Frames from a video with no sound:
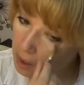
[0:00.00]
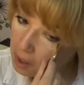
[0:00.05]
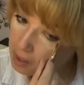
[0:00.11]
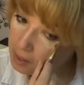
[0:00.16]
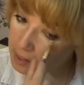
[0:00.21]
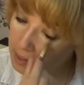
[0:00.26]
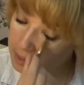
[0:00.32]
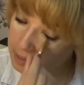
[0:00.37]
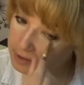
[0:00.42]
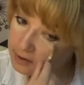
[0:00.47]

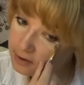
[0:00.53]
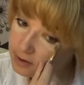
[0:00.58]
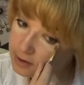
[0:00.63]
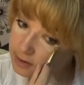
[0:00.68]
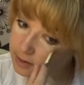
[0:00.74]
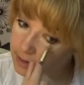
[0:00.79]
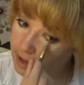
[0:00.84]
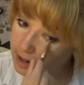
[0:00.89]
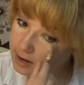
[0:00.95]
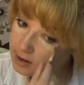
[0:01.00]
Now there are a
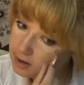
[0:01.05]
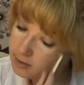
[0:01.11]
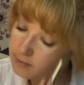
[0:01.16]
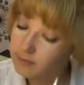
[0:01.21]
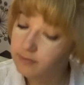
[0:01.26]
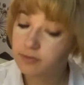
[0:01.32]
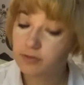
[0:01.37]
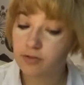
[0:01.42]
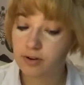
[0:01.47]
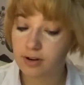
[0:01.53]
lot
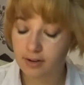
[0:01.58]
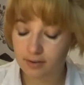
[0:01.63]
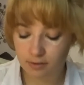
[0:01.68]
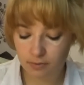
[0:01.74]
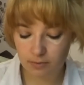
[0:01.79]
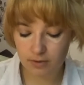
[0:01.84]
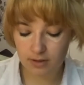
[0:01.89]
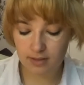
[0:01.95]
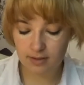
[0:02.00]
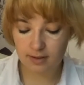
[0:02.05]
of tricks
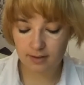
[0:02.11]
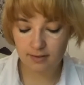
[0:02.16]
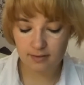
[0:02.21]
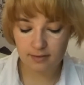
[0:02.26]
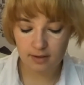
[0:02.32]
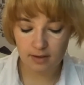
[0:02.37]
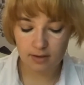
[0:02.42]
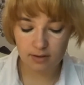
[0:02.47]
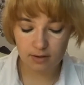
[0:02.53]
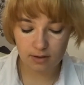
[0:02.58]
with
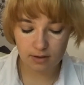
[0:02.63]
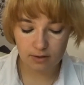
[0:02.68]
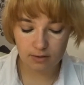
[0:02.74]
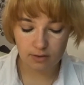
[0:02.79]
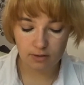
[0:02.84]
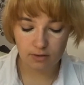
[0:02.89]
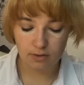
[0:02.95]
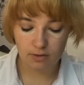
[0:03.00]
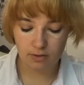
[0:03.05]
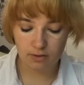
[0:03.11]
concealer
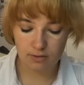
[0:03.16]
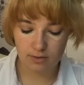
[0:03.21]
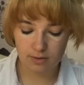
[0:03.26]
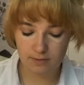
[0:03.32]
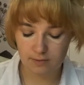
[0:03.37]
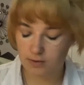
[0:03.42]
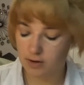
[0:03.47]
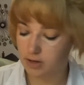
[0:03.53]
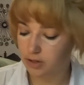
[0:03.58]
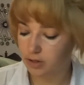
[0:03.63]
to do
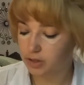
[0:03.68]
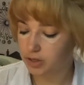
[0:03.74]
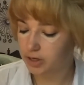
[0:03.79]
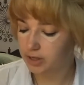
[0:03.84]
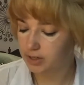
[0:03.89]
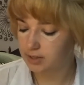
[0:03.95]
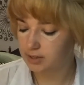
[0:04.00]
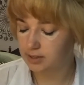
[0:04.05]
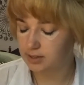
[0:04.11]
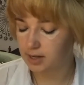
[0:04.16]
different
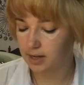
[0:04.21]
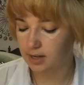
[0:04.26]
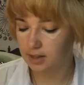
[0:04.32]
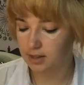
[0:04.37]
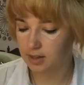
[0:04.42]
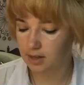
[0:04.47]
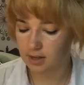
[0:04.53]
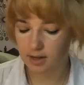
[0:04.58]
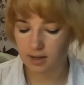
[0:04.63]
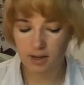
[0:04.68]
looks, like
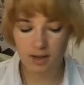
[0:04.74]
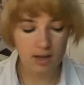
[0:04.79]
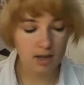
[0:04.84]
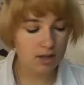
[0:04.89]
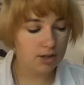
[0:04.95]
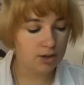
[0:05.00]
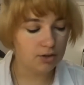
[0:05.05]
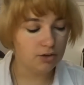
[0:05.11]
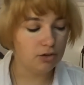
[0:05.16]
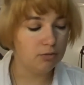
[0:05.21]
the
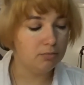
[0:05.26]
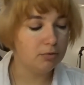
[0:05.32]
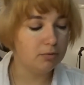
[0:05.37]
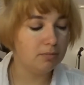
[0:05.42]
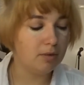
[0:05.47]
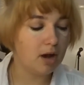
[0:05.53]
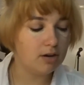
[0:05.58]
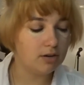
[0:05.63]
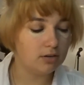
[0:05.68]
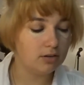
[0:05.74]

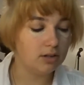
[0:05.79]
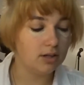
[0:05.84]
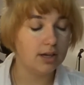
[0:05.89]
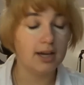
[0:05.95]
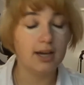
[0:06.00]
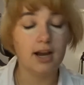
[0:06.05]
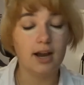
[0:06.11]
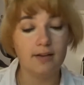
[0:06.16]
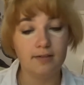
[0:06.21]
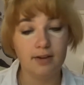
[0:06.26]
supermodel look
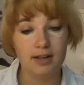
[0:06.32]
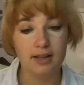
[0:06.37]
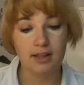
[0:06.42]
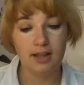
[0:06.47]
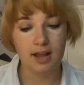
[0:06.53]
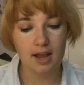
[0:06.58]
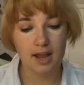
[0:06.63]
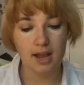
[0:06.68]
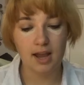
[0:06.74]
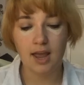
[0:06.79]
and
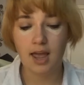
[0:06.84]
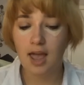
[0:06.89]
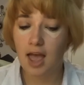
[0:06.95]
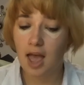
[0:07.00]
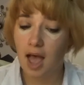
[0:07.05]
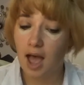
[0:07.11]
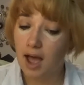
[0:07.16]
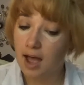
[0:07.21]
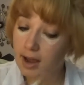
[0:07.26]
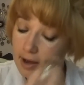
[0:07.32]
everything.
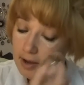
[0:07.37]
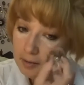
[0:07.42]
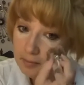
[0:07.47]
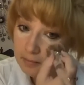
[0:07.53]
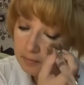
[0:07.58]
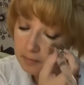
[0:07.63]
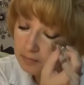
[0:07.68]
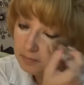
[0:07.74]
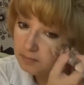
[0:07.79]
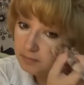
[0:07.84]
I
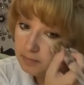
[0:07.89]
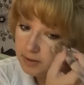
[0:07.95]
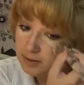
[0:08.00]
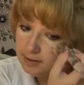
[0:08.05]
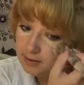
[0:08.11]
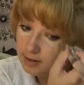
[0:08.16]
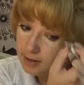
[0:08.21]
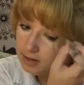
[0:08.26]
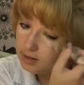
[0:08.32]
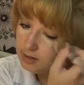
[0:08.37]

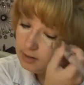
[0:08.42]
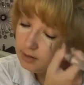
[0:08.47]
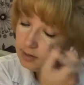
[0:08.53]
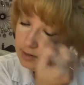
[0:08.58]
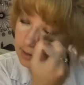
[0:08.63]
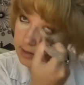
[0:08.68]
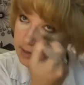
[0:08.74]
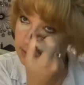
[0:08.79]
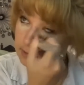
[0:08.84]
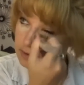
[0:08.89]

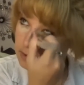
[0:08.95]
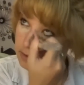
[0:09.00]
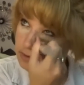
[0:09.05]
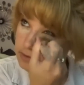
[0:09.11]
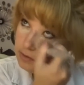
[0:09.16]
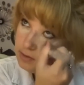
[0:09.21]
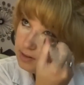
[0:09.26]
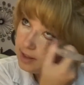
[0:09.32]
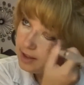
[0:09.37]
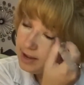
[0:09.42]
particularly
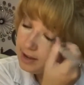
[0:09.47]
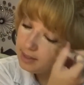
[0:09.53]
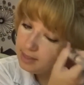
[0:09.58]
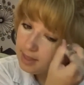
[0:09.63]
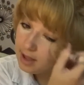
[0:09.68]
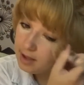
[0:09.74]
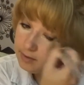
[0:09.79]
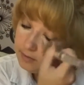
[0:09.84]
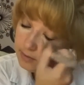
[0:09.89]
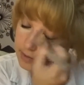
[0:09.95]
don't like
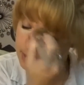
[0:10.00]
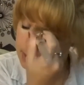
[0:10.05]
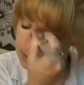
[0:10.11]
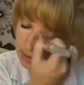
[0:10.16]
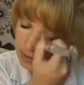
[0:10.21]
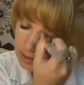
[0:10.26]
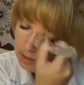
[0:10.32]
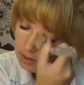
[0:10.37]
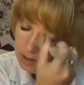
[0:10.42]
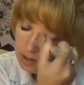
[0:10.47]
that
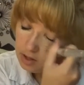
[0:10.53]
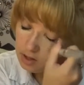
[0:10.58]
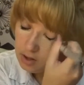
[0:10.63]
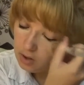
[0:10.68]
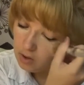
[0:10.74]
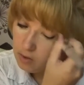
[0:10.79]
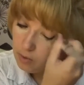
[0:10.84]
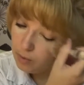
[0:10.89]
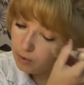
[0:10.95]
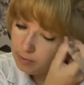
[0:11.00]
one
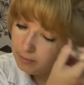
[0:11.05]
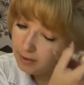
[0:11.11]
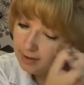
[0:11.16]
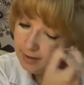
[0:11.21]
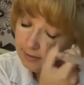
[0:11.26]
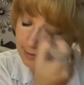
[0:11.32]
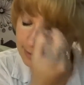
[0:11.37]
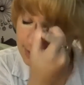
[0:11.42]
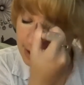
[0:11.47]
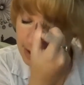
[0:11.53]
on
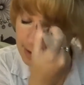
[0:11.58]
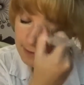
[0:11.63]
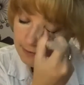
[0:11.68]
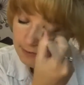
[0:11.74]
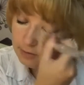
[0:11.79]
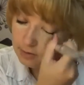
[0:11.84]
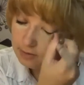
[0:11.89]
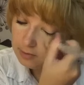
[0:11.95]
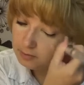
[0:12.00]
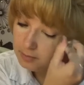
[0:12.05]
myself
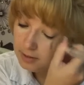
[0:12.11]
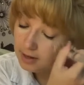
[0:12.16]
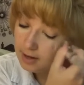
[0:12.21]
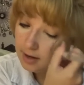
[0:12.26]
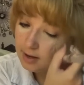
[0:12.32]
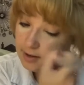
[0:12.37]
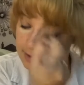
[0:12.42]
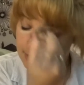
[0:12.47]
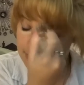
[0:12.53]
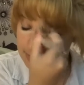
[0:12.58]
just
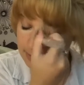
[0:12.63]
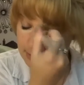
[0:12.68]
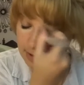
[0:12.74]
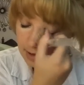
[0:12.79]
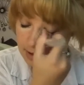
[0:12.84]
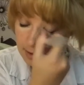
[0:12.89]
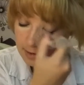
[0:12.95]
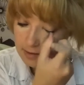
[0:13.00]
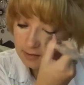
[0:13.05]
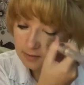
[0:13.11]
because
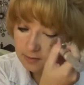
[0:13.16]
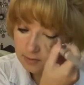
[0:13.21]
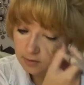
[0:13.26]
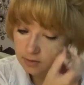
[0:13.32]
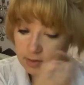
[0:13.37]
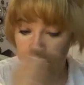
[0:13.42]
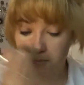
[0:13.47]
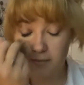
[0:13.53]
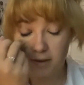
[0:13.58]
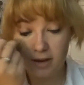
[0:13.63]
of
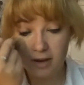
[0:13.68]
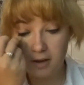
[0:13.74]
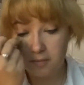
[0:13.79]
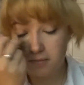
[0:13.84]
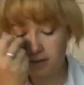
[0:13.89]
the makeup